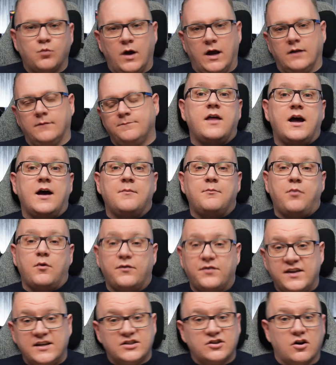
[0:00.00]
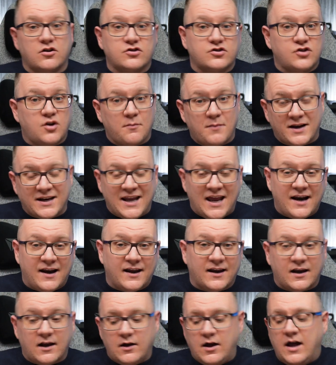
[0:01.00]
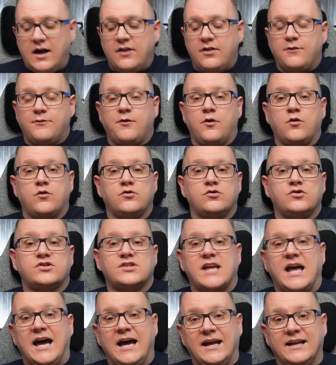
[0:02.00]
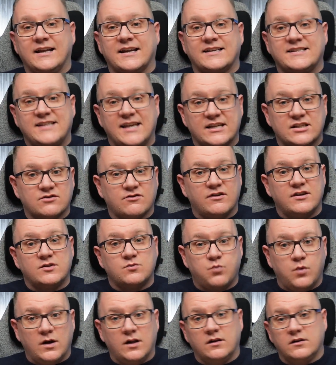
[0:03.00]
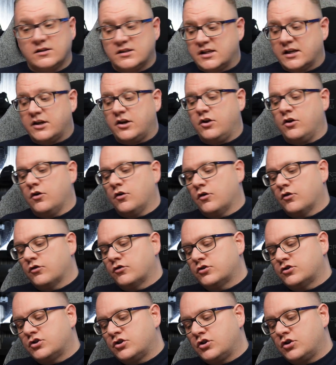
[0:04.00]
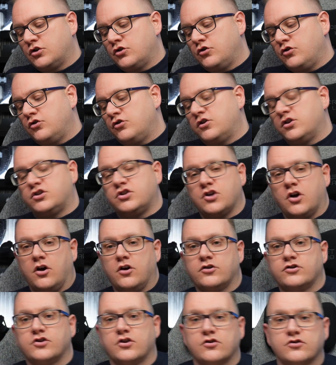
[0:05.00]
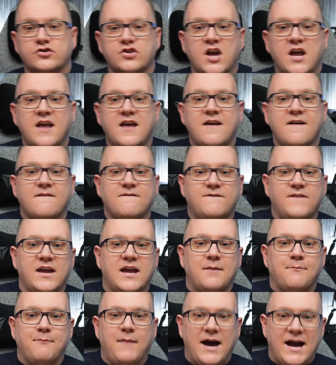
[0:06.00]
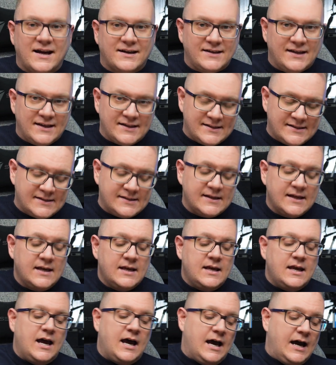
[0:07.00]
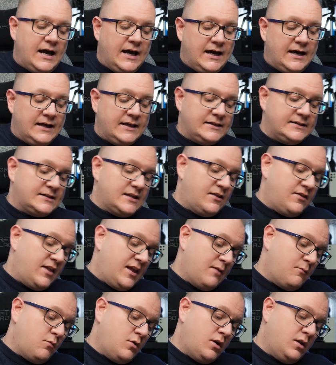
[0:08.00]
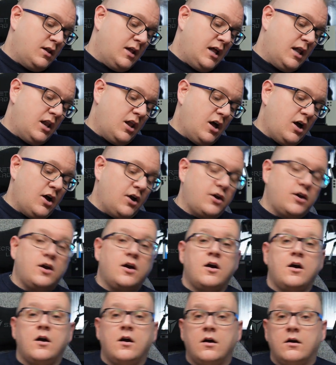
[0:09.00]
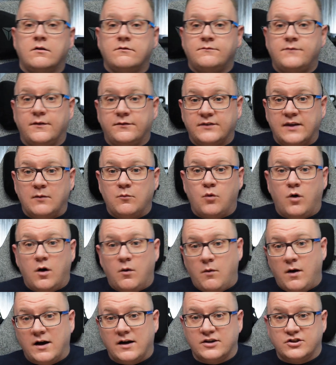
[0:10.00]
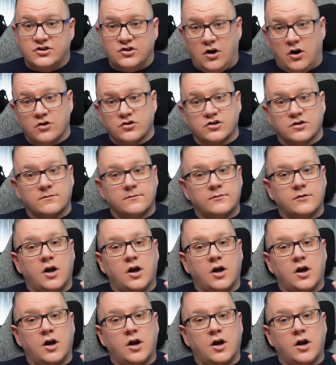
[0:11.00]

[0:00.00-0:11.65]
Well, uh, both these chargers are magnetic. Uh, the phones and accessories will secure to the chargers via magnets, and they will allow fifteen watt wireless charging.